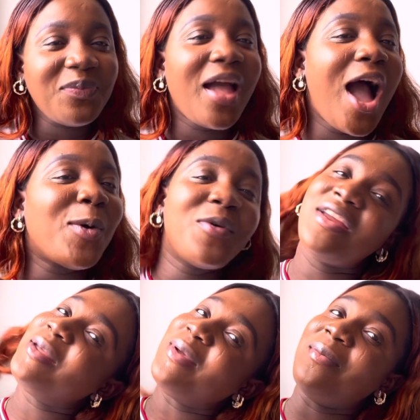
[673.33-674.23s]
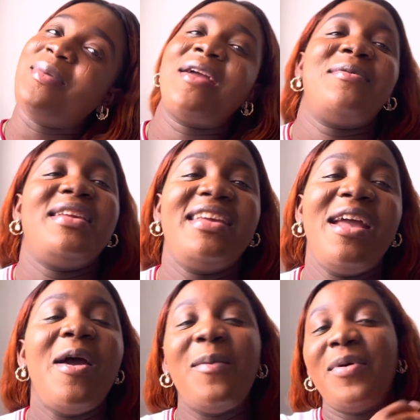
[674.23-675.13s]
I'll already be in Paris.
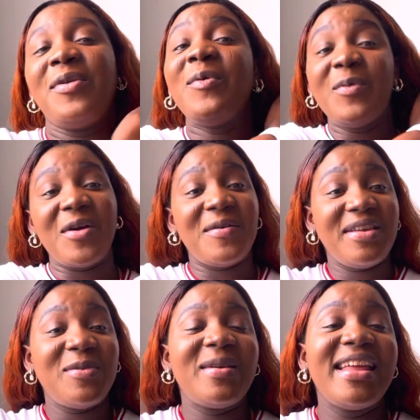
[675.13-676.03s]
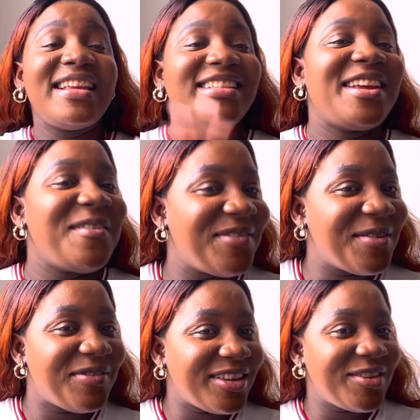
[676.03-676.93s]
But don't worry, you get a share of
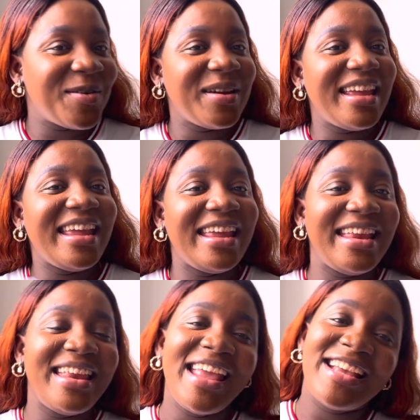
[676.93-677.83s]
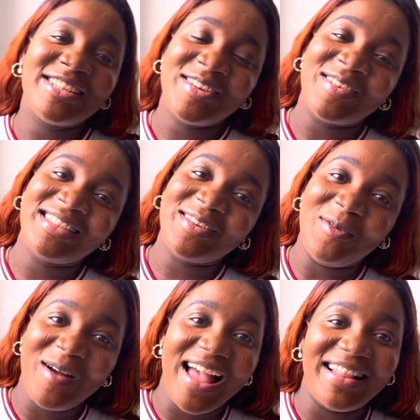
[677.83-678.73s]
your video in a short
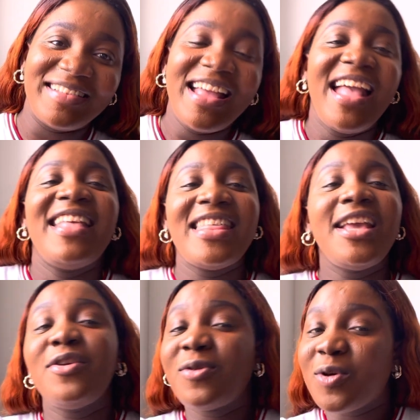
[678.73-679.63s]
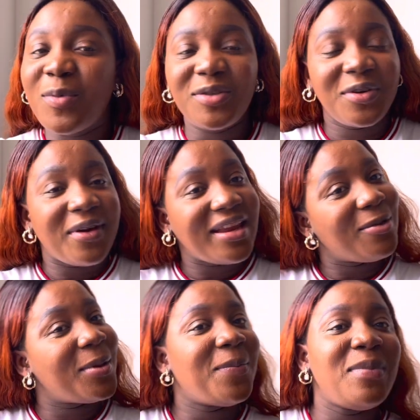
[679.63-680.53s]
while. Thank you so much for
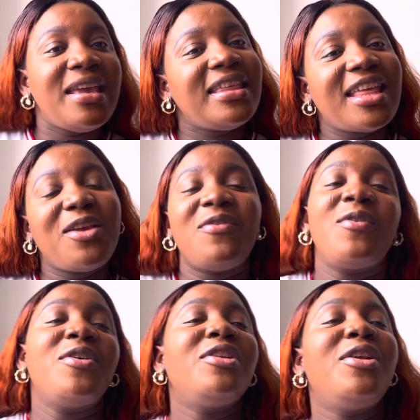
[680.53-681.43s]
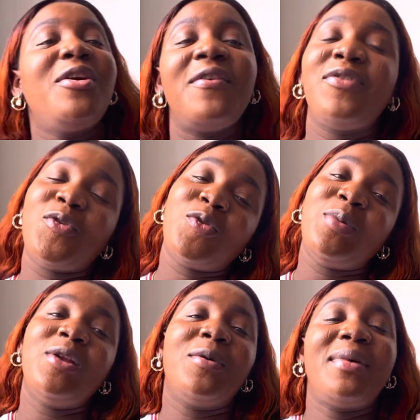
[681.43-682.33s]
riding with me. Thank you for all the love you
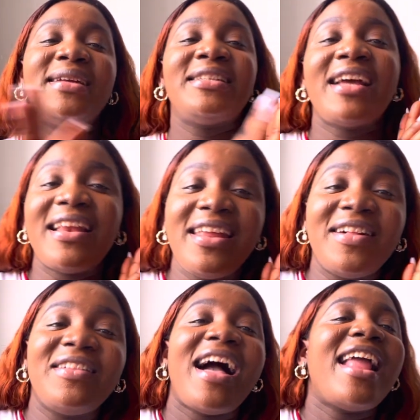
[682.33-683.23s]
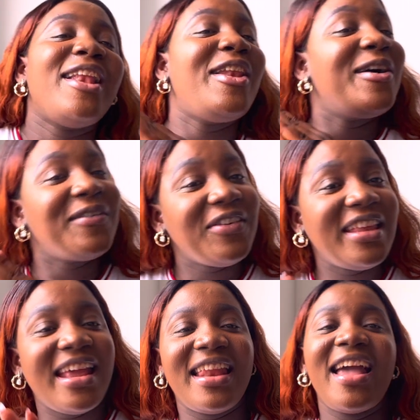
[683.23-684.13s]
spill on my channel. I love
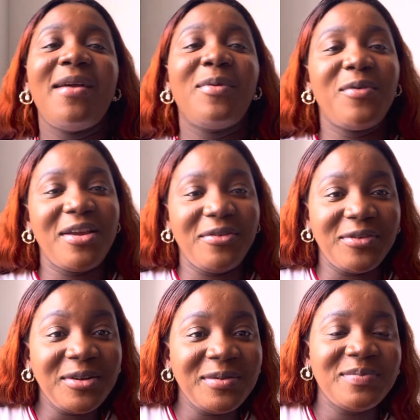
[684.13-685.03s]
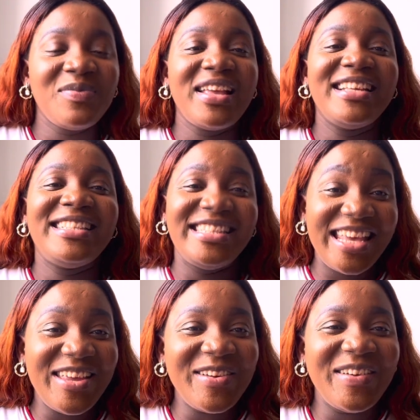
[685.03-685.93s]
it and I am grateful.
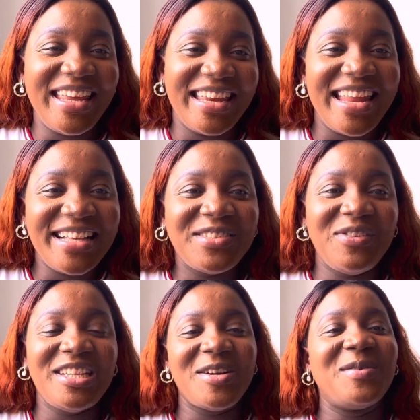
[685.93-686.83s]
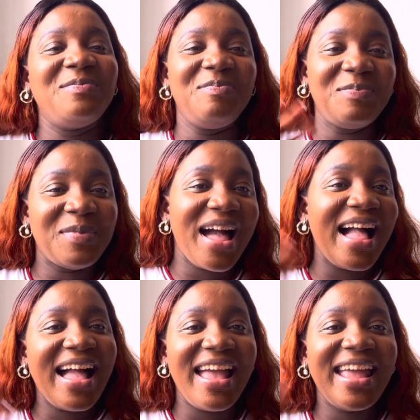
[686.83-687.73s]
See you in the next video.
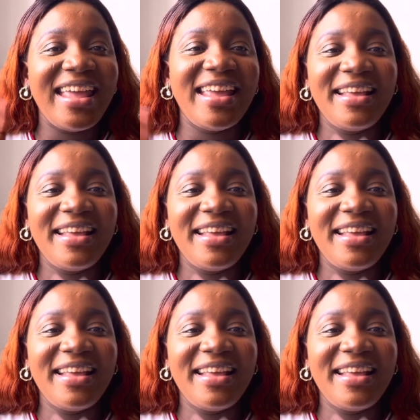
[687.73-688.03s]
Bye.